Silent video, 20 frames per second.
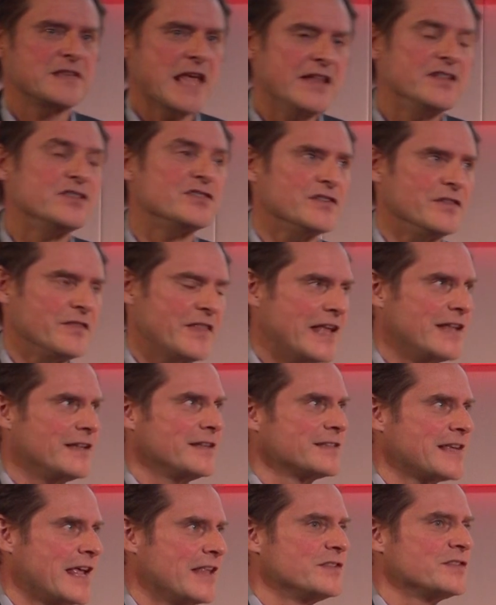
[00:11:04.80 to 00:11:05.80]
tens of
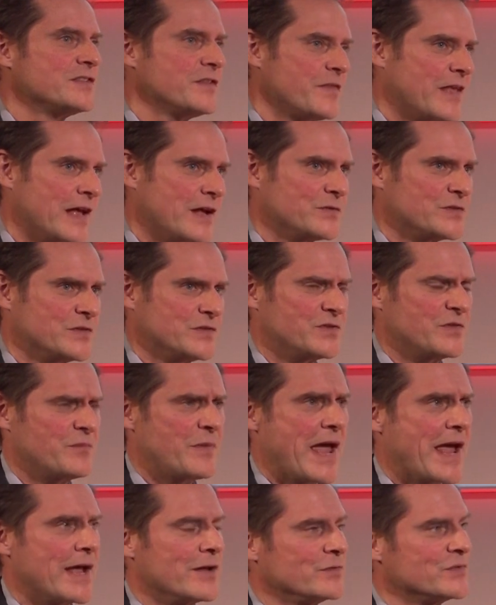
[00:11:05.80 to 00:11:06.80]
thousands of
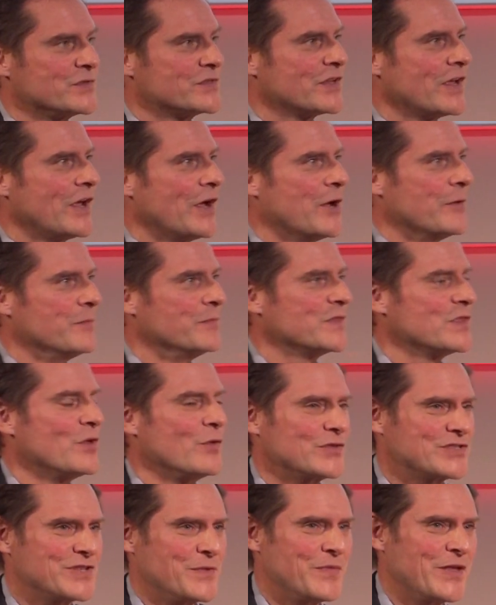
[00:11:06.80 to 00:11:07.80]
pounds,
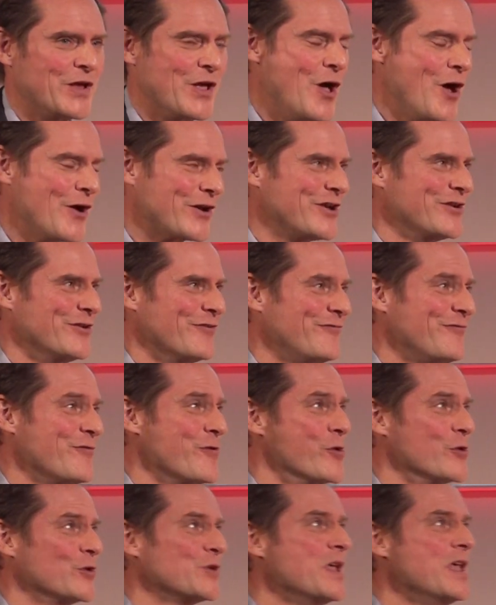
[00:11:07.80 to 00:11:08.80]
not something I can
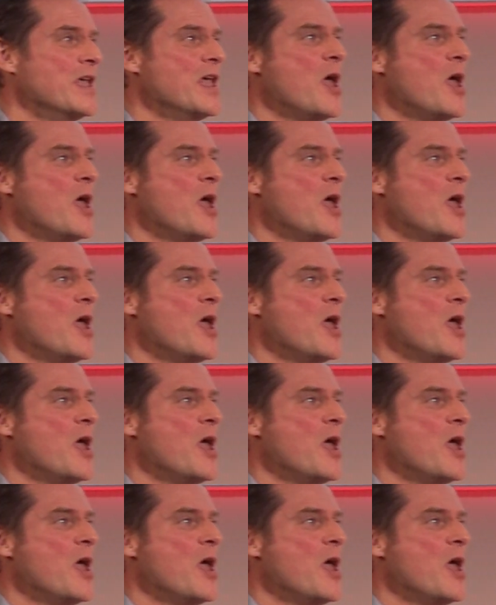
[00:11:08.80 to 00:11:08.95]
afford,